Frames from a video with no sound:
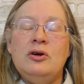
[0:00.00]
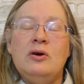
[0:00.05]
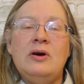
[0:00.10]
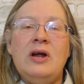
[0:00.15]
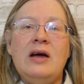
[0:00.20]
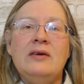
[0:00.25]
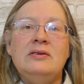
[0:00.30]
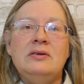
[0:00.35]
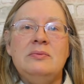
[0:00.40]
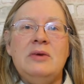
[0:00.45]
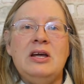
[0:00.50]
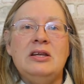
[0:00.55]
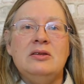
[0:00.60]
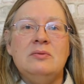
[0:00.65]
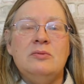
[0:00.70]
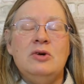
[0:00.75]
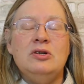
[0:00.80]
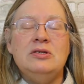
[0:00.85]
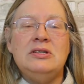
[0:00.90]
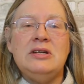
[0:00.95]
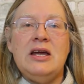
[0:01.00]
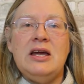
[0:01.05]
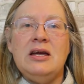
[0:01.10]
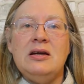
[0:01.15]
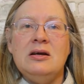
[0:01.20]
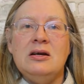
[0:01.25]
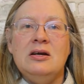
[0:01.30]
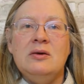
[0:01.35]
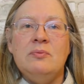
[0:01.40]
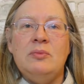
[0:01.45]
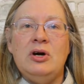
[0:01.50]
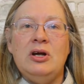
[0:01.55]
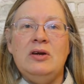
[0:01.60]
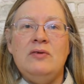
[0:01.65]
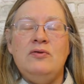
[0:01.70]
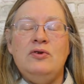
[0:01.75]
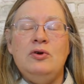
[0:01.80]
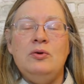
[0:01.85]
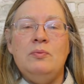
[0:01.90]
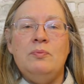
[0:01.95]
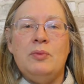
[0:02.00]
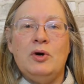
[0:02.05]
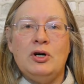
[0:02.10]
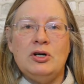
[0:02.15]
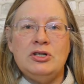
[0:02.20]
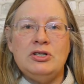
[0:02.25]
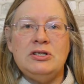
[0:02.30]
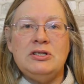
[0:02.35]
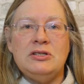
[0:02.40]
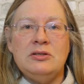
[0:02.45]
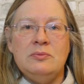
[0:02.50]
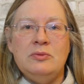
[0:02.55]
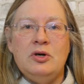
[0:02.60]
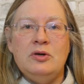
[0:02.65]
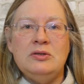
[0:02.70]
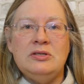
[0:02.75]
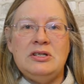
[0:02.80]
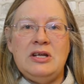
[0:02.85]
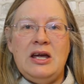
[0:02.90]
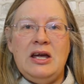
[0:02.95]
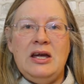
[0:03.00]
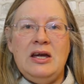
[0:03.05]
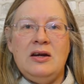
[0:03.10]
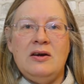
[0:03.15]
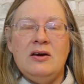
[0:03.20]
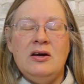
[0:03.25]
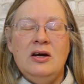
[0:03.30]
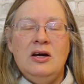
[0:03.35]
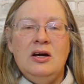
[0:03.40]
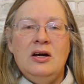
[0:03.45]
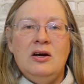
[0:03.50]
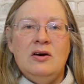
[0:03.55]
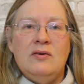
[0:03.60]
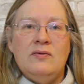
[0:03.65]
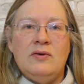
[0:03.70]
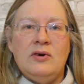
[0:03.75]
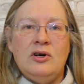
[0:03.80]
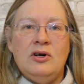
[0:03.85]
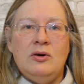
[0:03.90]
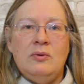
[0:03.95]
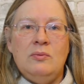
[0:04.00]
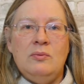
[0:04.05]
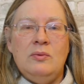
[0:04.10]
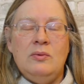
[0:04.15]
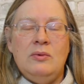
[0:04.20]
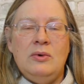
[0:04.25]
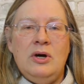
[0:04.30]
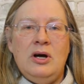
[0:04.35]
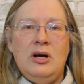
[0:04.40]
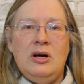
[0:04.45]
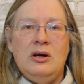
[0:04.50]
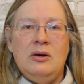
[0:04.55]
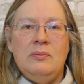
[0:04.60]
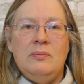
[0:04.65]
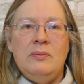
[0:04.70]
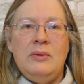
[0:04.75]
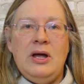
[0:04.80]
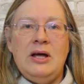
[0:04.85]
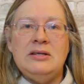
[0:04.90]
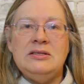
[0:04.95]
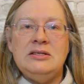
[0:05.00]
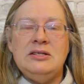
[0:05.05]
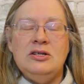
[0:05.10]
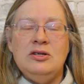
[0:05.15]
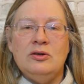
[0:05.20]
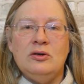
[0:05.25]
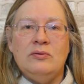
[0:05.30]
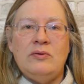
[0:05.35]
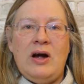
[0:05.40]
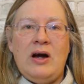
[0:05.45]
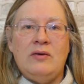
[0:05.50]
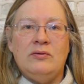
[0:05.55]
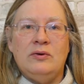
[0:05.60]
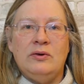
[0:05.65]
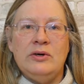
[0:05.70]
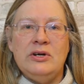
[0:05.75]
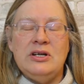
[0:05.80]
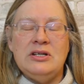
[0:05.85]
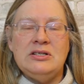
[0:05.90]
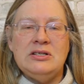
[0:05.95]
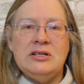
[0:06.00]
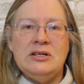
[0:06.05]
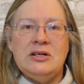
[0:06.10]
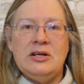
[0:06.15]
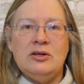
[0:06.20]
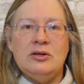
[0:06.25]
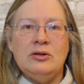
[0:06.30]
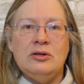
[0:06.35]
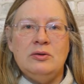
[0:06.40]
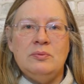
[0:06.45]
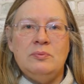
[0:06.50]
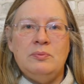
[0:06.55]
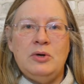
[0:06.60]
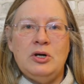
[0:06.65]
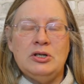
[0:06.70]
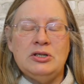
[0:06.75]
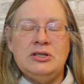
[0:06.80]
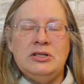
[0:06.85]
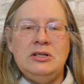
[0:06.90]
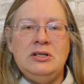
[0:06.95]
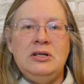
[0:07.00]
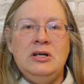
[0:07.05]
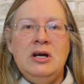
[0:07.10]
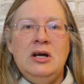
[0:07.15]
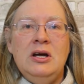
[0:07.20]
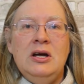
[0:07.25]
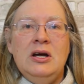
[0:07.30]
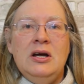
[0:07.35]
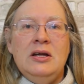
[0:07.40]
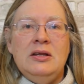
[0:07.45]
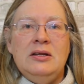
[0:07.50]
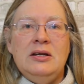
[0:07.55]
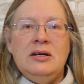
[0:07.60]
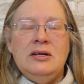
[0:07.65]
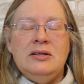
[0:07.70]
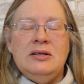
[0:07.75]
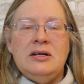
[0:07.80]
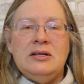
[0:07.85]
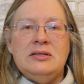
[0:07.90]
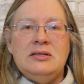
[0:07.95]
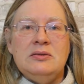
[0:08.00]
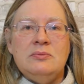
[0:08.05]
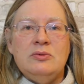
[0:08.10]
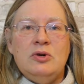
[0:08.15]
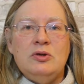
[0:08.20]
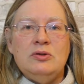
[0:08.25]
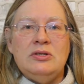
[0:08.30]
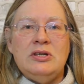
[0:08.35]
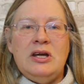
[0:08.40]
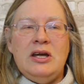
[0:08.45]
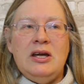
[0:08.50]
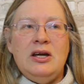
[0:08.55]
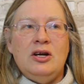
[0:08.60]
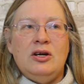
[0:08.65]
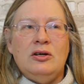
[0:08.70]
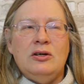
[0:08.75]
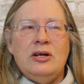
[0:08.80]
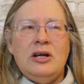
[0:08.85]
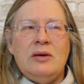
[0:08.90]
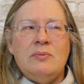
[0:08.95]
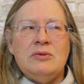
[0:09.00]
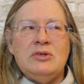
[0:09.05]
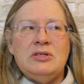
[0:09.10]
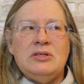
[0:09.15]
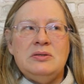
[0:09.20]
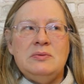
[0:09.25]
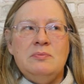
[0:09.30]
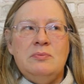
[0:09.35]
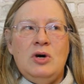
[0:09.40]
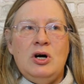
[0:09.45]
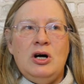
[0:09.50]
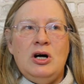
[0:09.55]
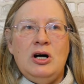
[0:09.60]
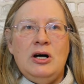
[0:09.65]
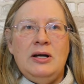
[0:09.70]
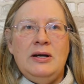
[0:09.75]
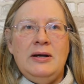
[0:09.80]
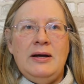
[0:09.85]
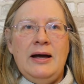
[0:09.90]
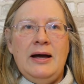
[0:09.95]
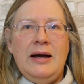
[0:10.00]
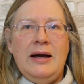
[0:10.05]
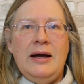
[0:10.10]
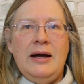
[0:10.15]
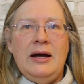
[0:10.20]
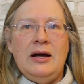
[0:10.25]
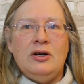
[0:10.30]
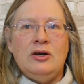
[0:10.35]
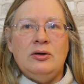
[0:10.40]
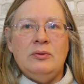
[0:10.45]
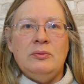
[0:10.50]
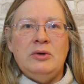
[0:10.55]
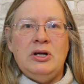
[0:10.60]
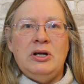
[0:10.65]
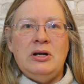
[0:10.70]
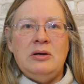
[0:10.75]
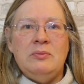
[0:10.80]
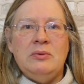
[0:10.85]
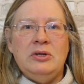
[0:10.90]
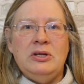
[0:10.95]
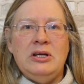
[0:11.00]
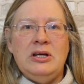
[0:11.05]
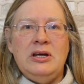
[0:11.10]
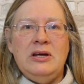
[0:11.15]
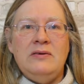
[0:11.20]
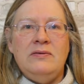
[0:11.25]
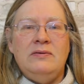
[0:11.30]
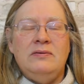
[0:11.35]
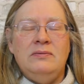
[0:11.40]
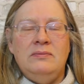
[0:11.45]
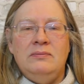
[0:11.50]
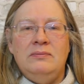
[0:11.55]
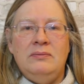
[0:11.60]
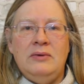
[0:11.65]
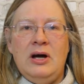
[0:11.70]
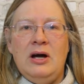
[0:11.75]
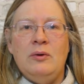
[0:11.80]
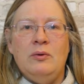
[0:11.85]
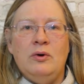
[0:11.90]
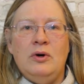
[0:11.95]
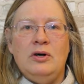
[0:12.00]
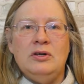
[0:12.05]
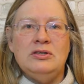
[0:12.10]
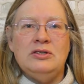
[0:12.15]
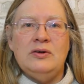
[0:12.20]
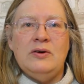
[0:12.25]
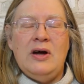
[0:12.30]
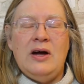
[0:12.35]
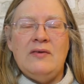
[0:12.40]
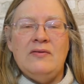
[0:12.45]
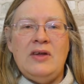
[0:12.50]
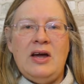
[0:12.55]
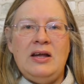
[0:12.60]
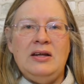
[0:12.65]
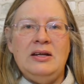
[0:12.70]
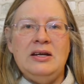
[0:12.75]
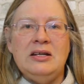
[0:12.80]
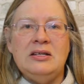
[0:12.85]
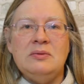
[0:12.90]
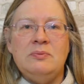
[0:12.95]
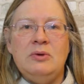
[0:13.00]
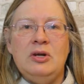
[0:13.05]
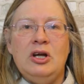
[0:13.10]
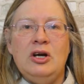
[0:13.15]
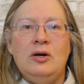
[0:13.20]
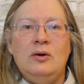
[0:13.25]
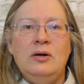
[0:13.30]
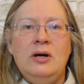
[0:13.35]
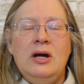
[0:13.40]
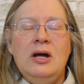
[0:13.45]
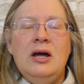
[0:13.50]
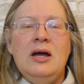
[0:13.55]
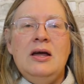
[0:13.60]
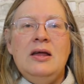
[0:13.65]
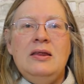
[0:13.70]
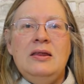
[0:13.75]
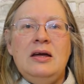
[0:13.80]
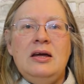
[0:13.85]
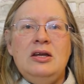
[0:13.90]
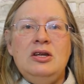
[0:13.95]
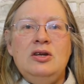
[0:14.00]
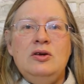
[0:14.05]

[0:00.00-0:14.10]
have to make the mosaic, but if you purchase the mosaic from Etsy or Ravelry, it's another person that does the mosaic. Her name is Maud Ackerman, I believe. I will also have that linked below. Then